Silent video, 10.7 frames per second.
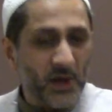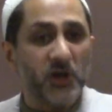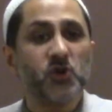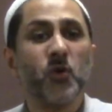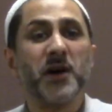
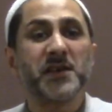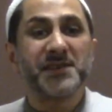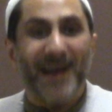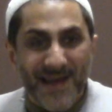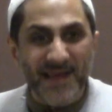to a
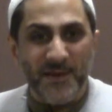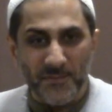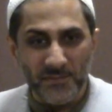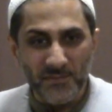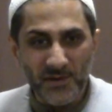
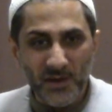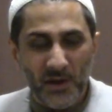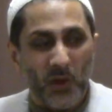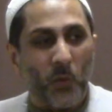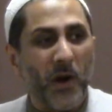time
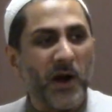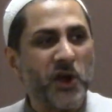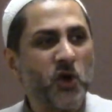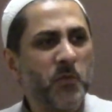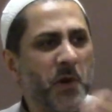where
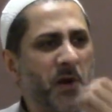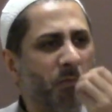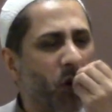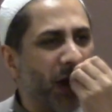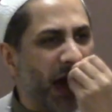human
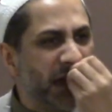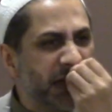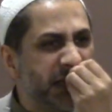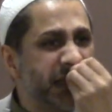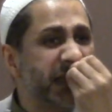
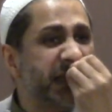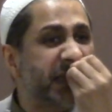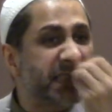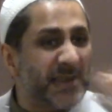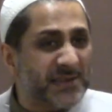morality is
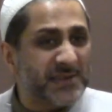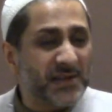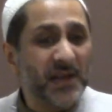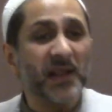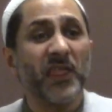such
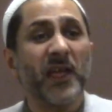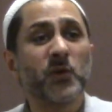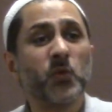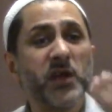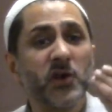
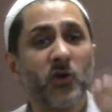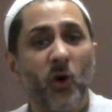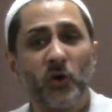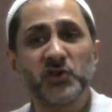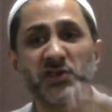that we
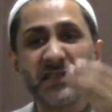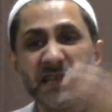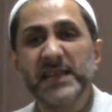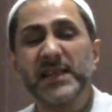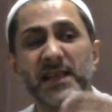know
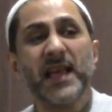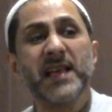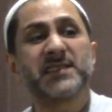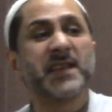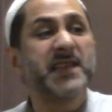stealing
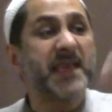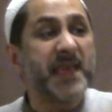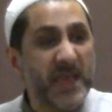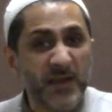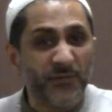is an
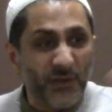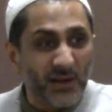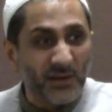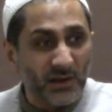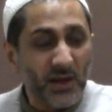
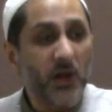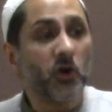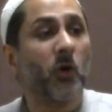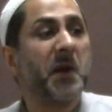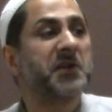evil,
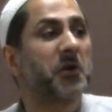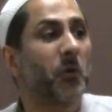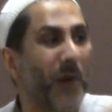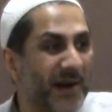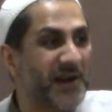no
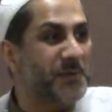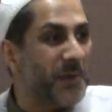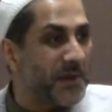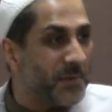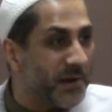matter where it
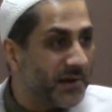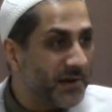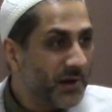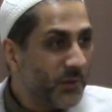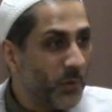may be,
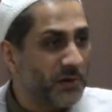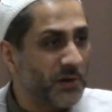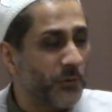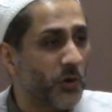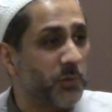
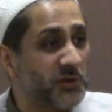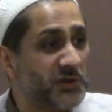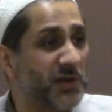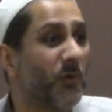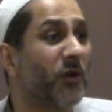whether for a
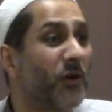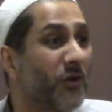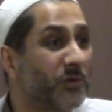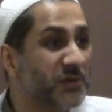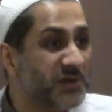Muslim or a
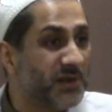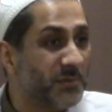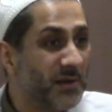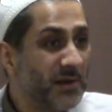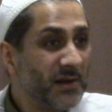non-Muslim.
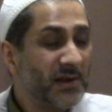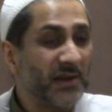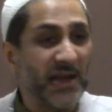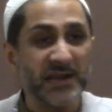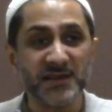
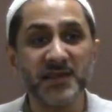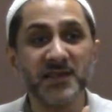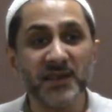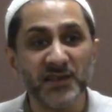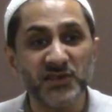
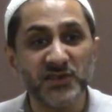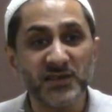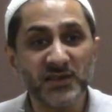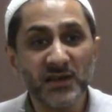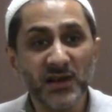Isn't
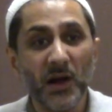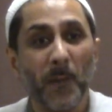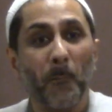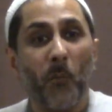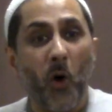this
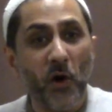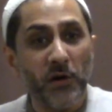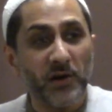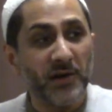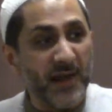
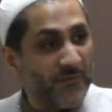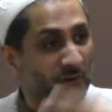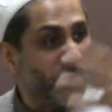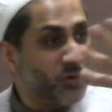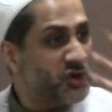moral
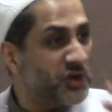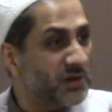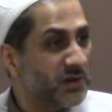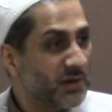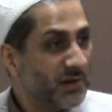evolution?